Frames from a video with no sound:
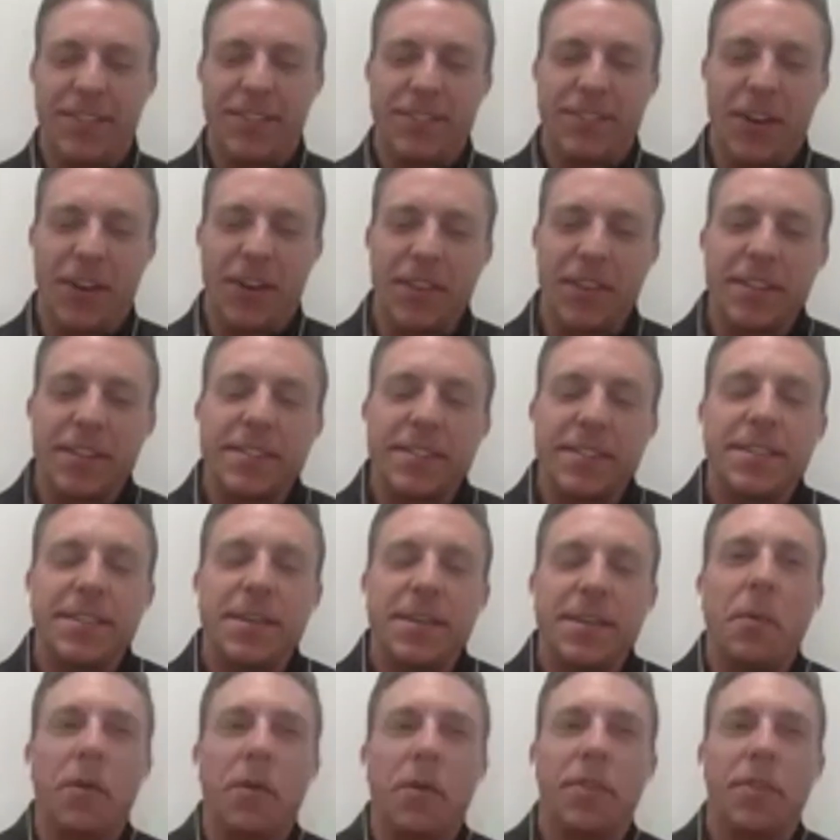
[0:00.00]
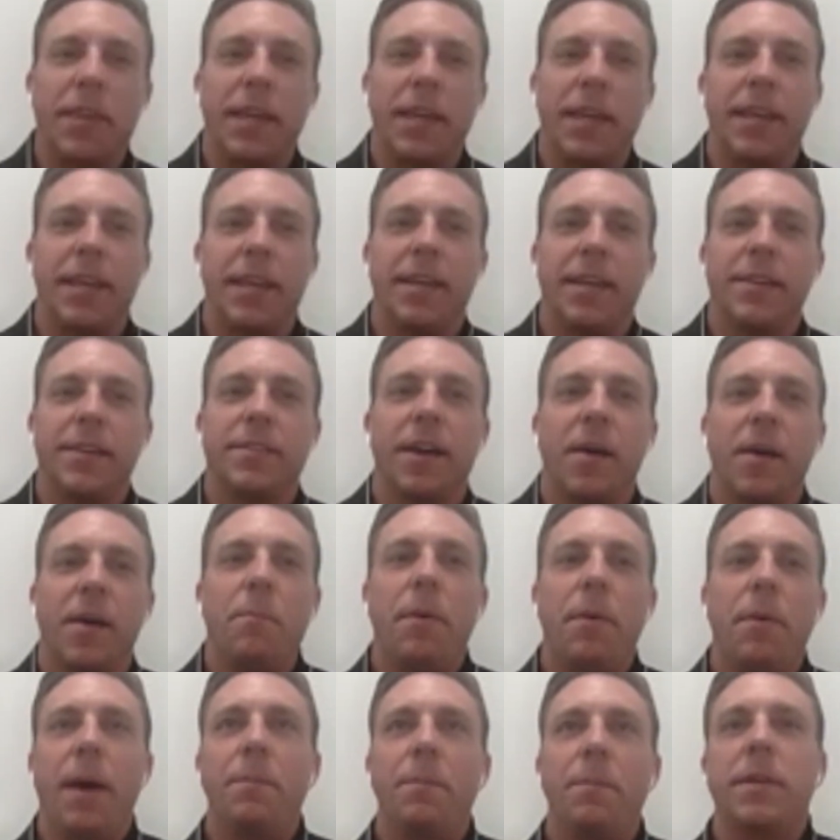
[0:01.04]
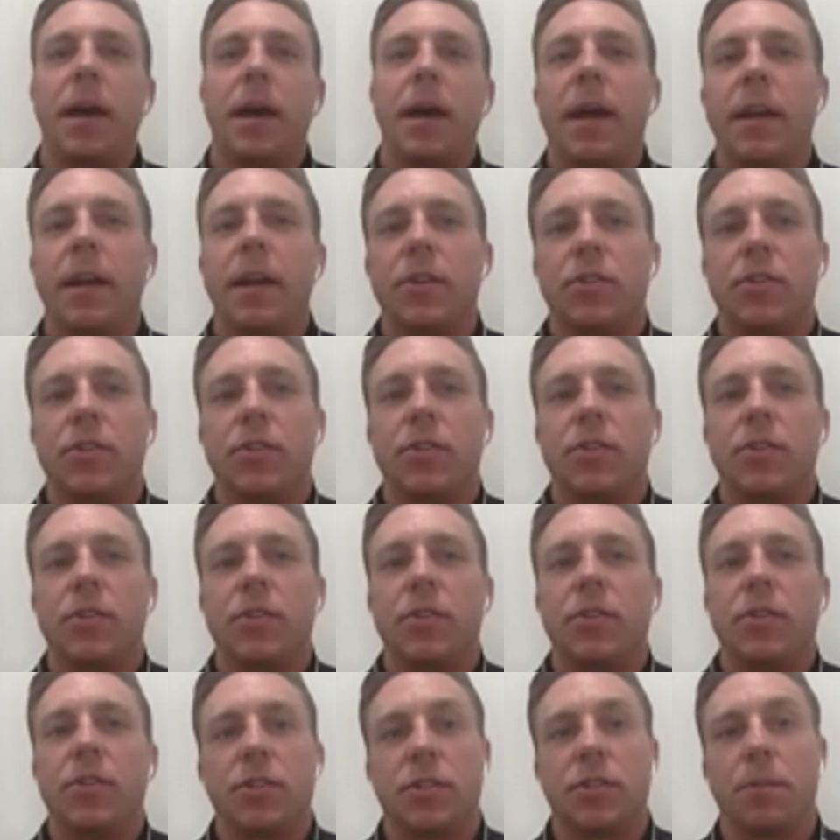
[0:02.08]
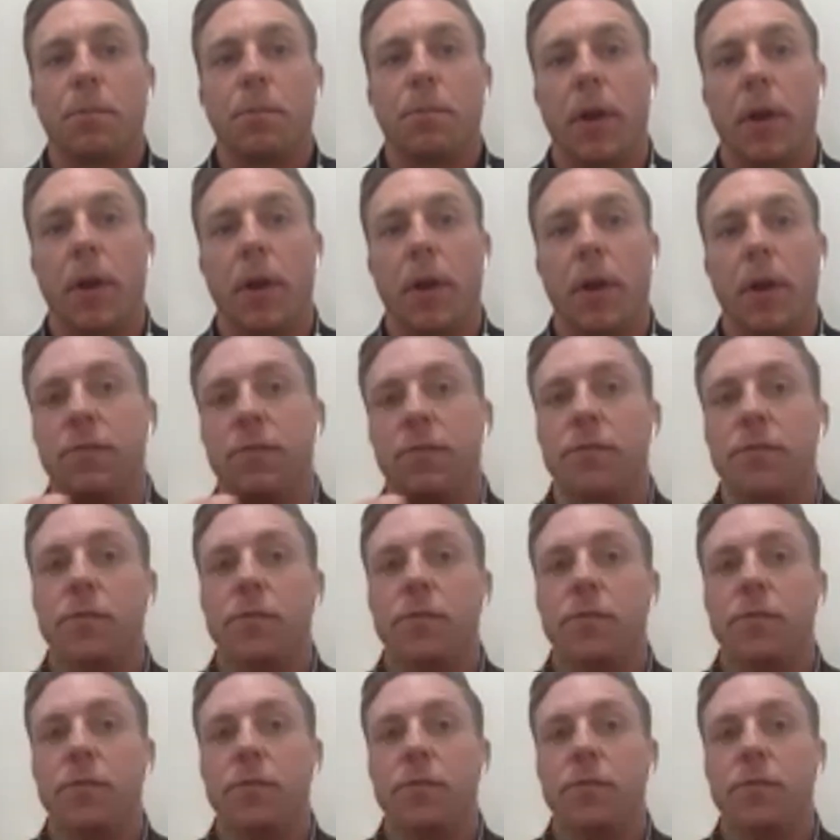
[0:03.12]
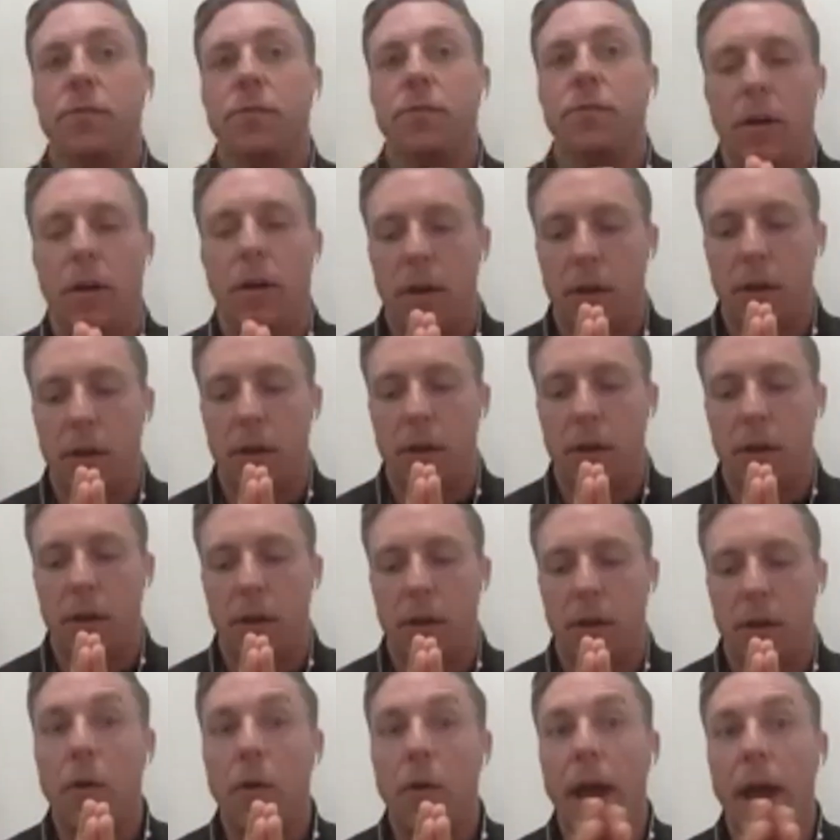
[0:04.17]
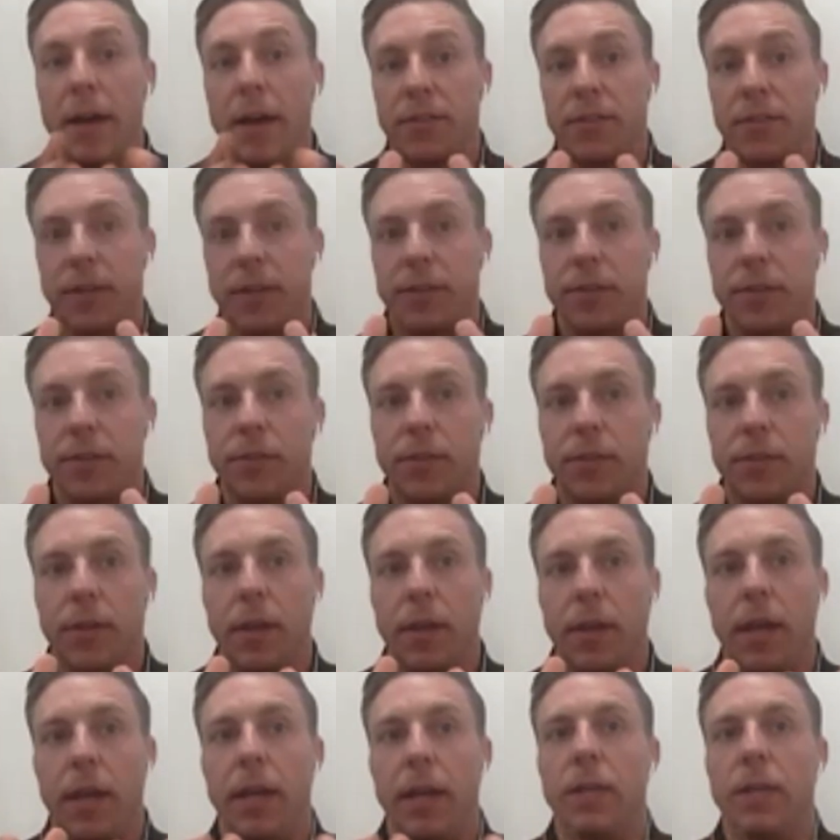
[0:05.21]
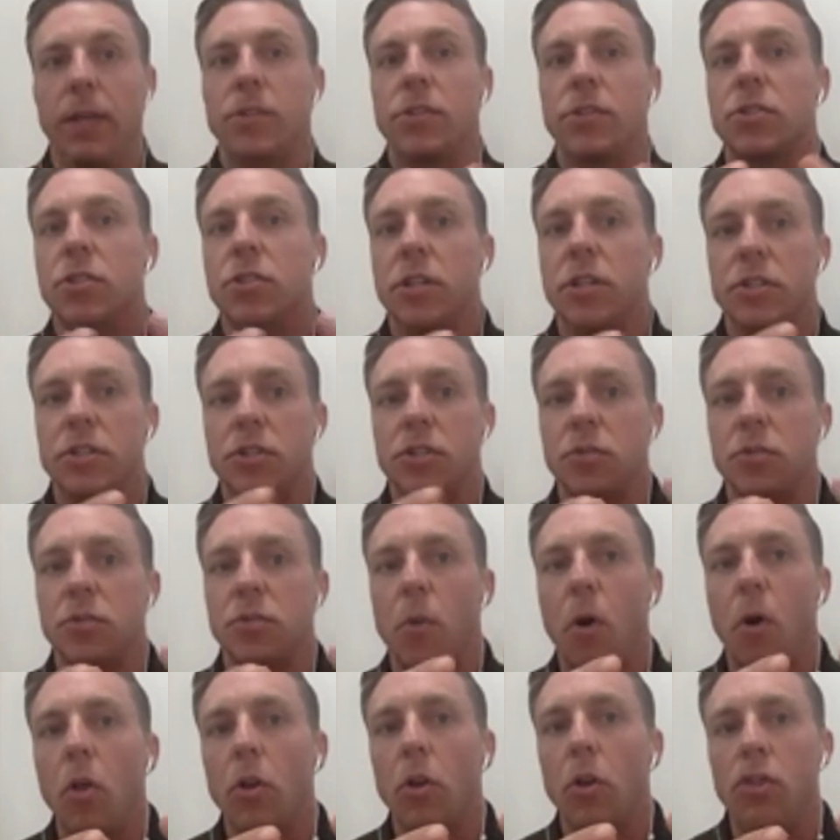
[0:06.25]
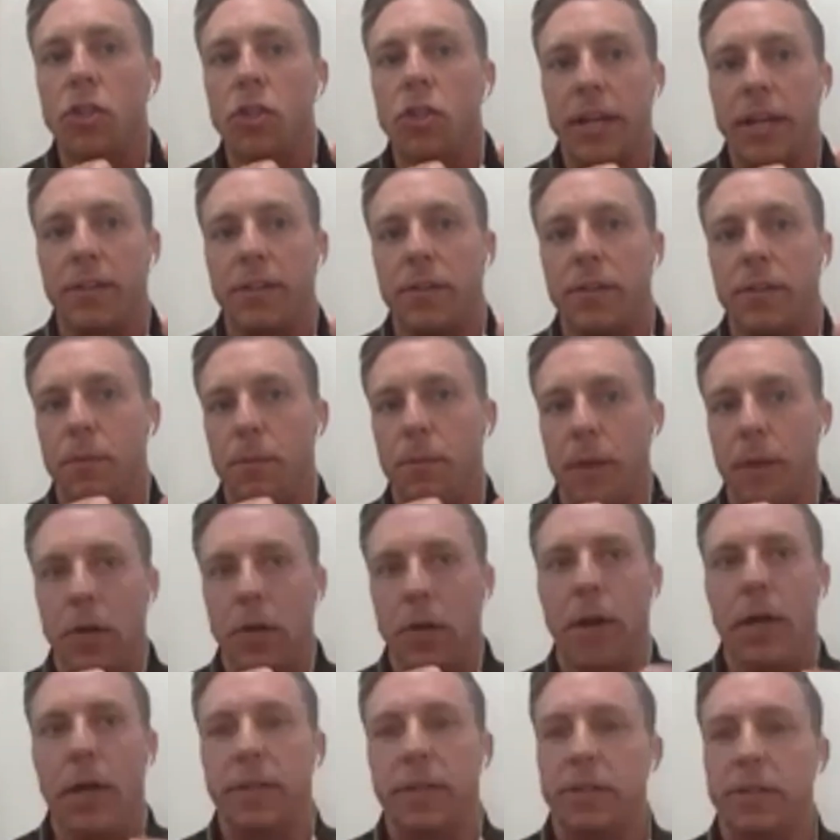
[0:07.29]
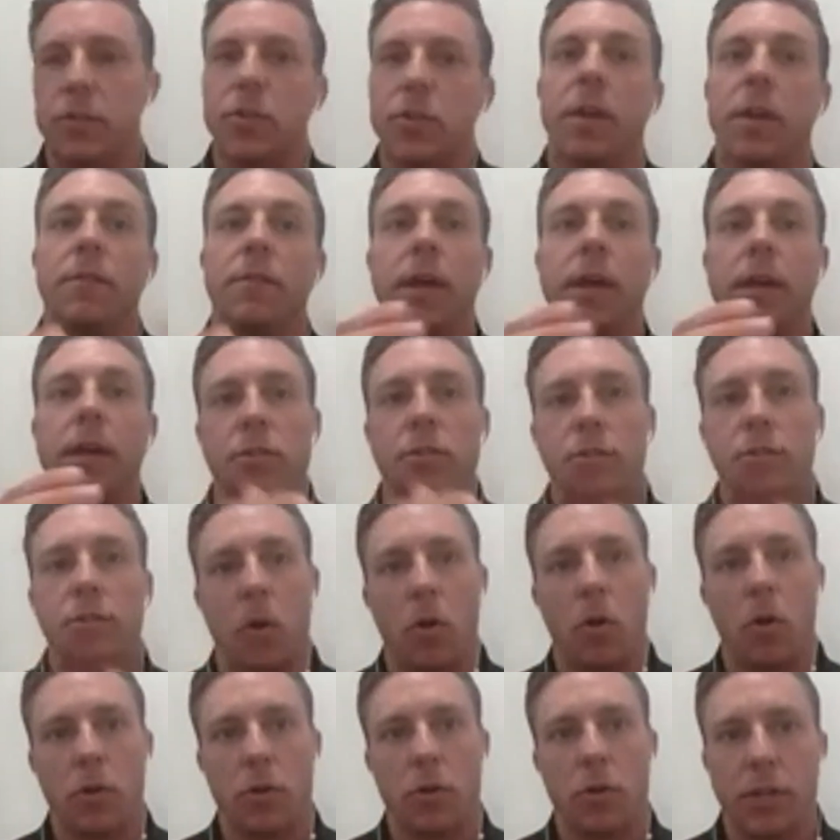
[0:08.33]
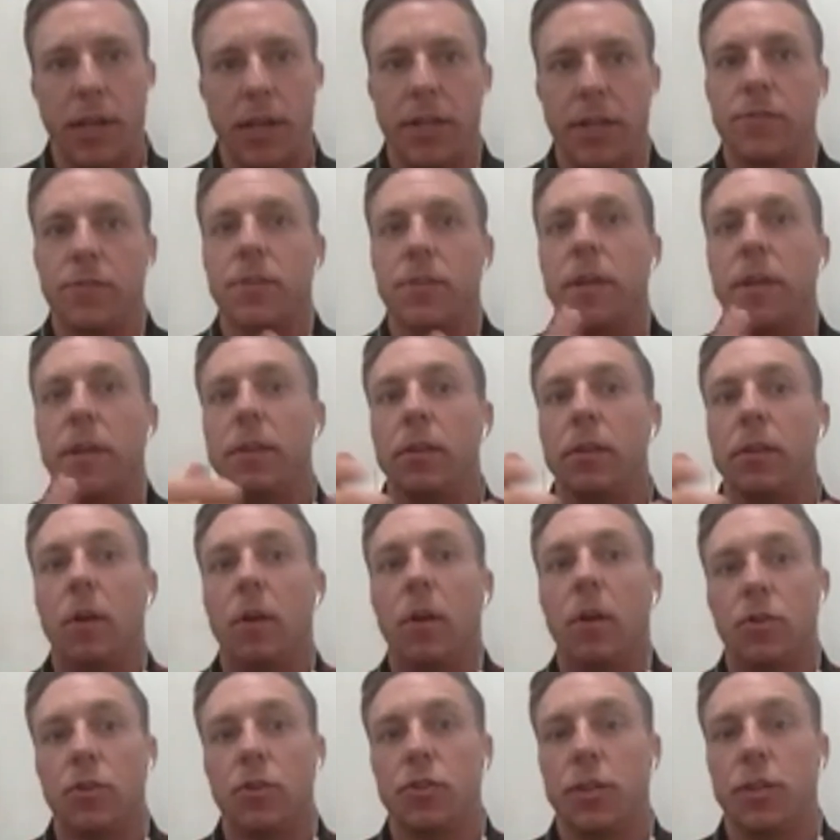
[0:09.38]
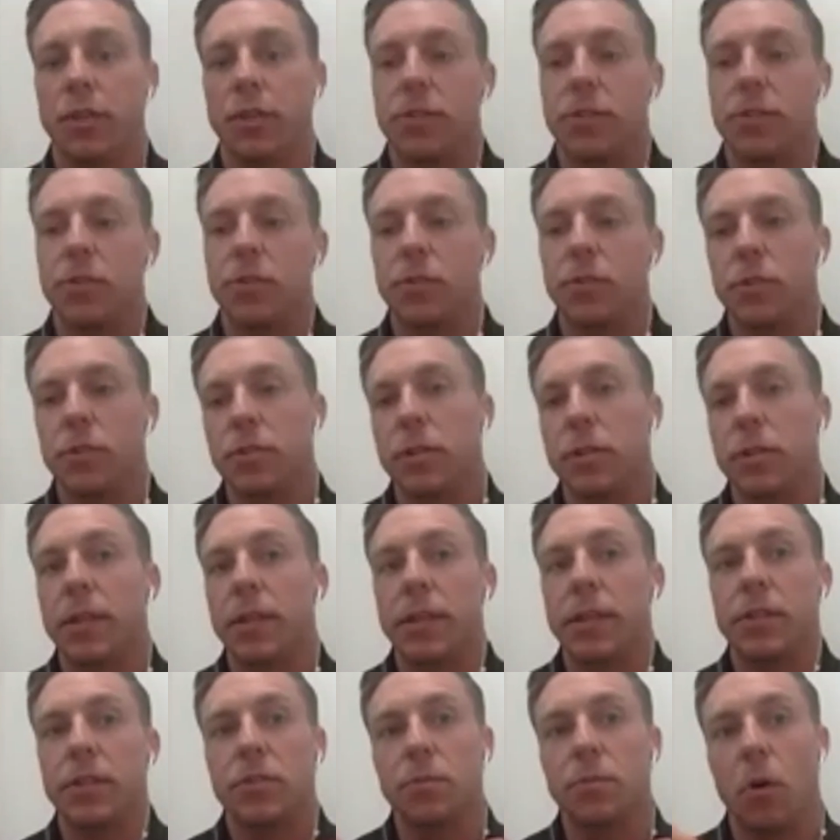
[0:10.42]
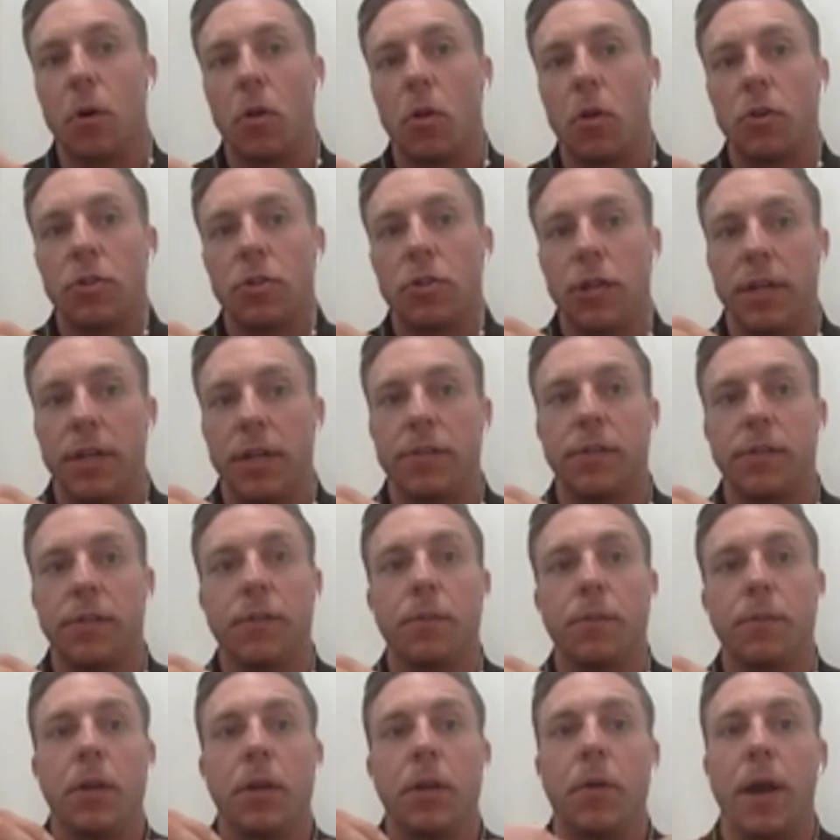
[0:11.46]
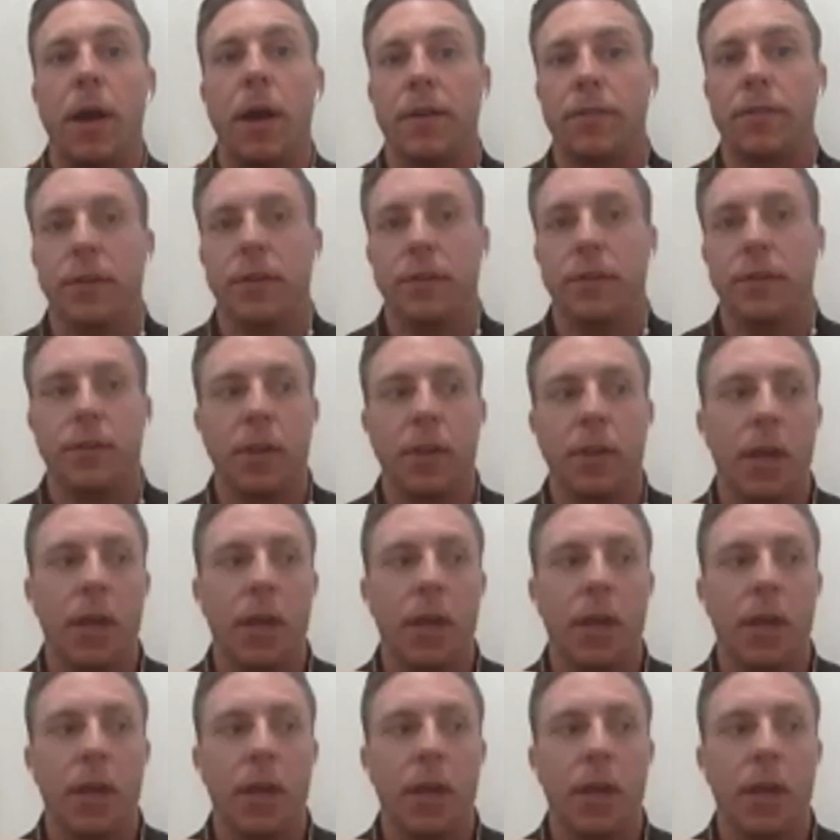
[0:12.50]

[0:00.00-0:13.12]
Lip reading: So the simple thing is a peptide is just a branch of amino acids, and it's smaller chains of amino acids. So you have like smaller chains and larger chains. So it's just like these smaller chains of amino acids.